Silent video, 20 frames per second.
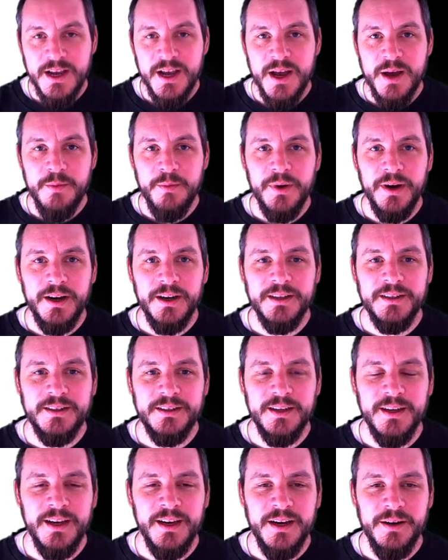but
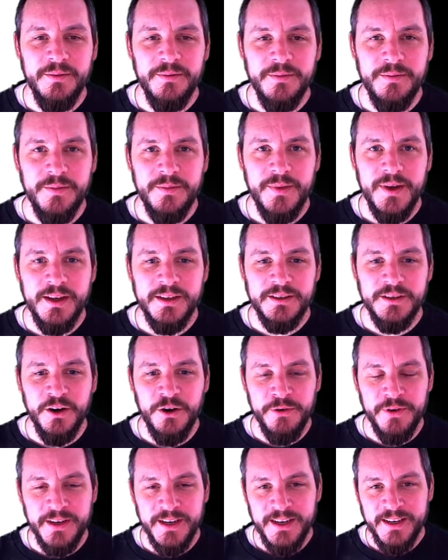as
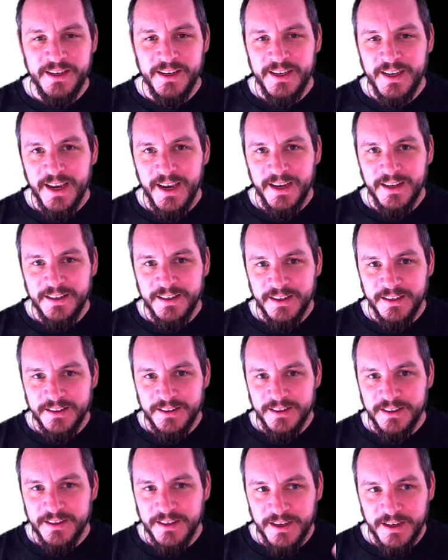already
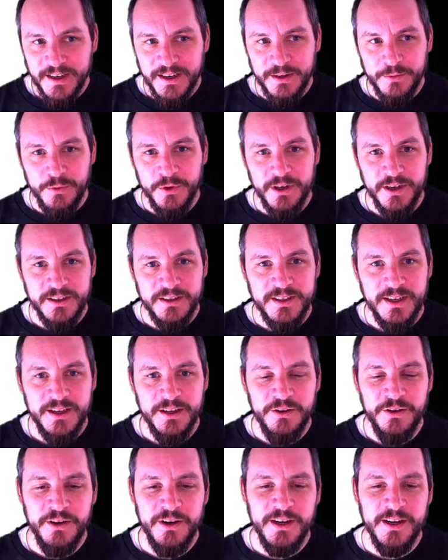indicated in what I said
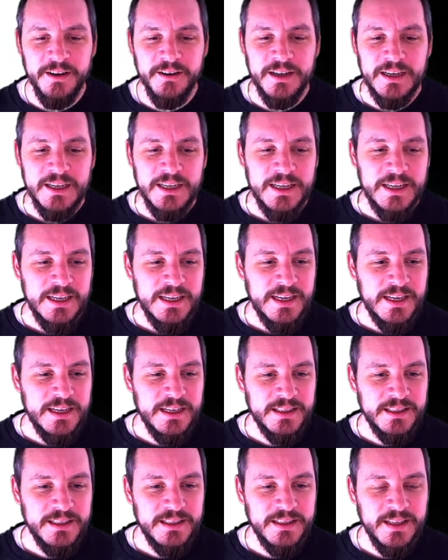earlier,
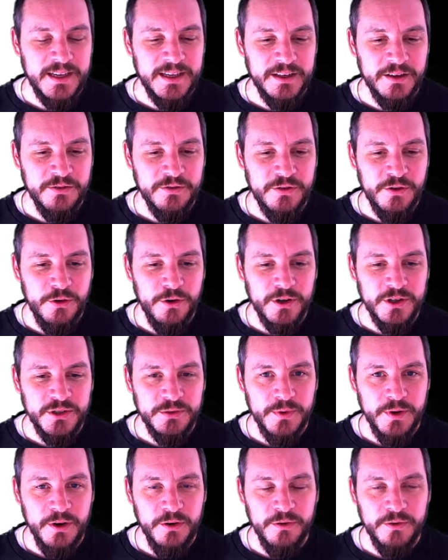is that of
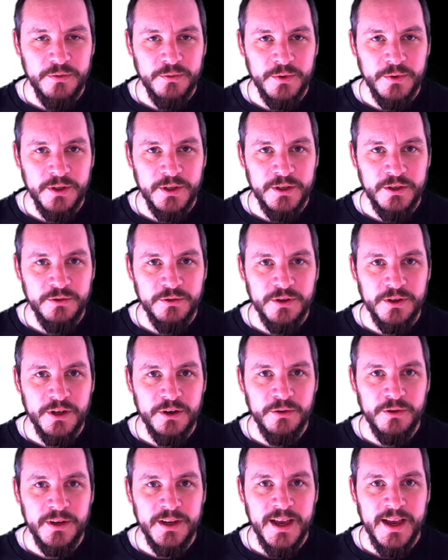course we do not
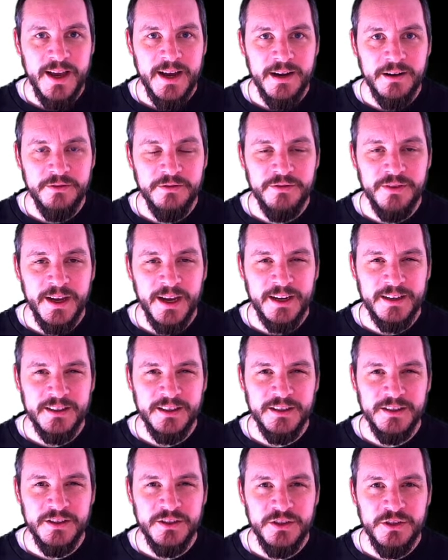only have
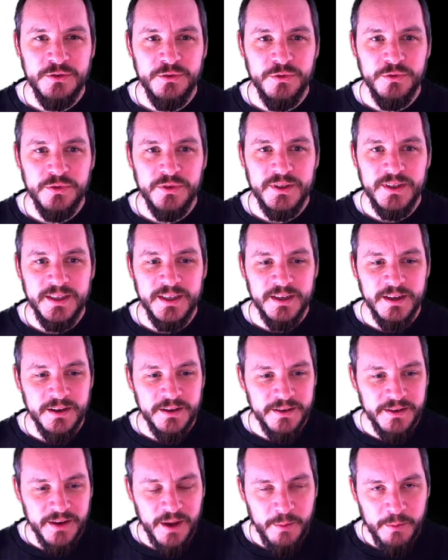access to the
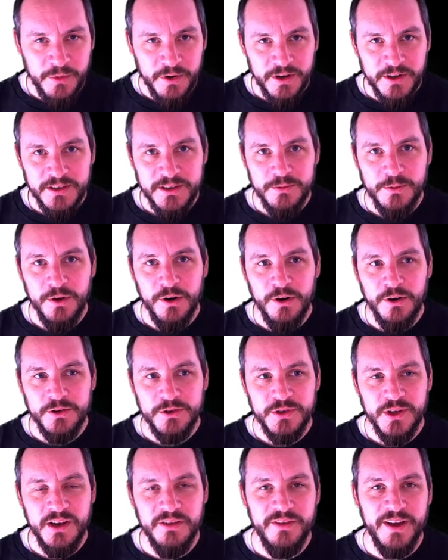numbers, we
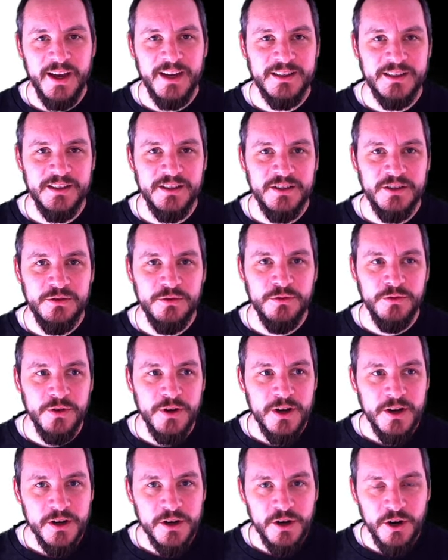also have access to
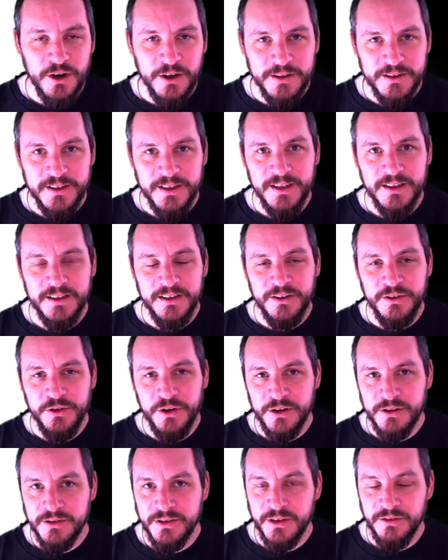content in
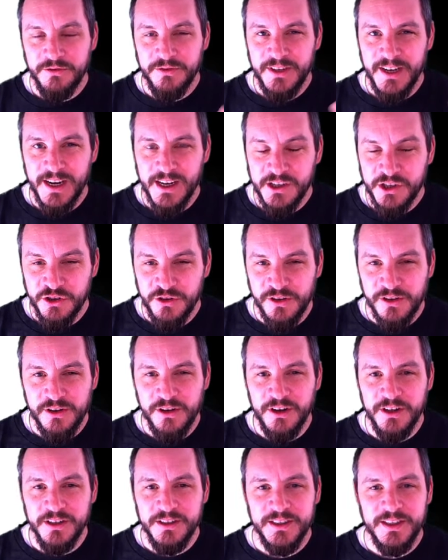terms of textual
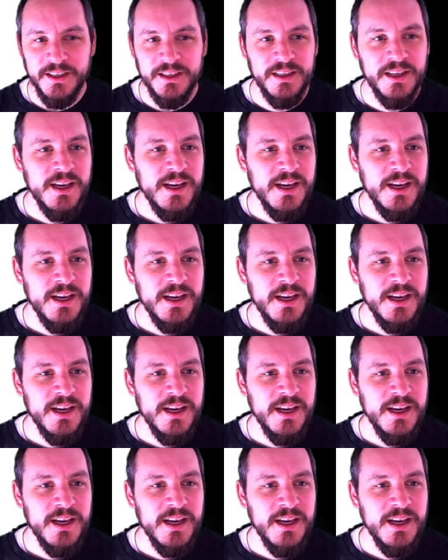content,